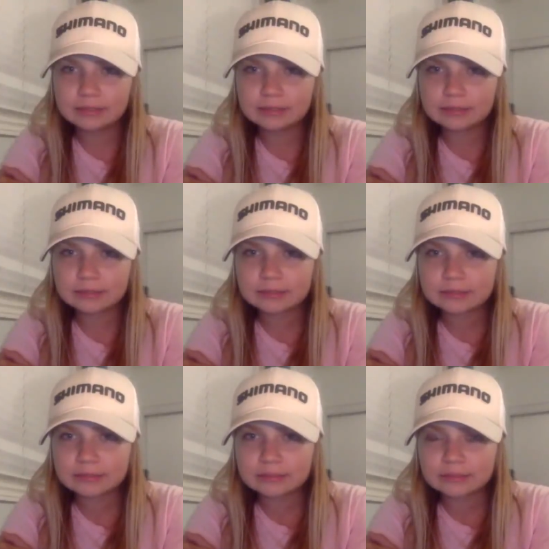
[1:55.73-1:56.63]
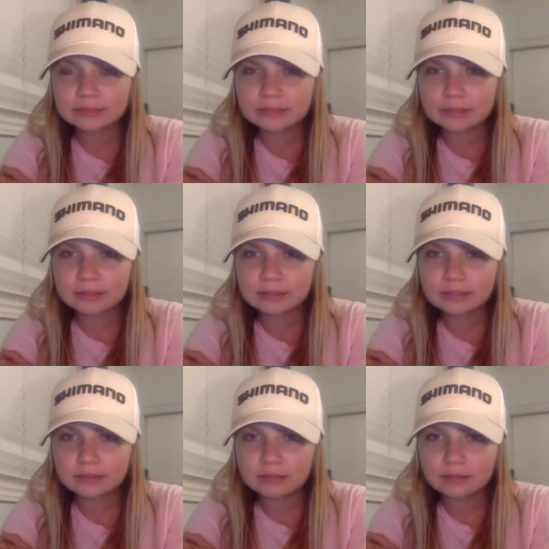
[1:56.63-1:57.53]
(silence)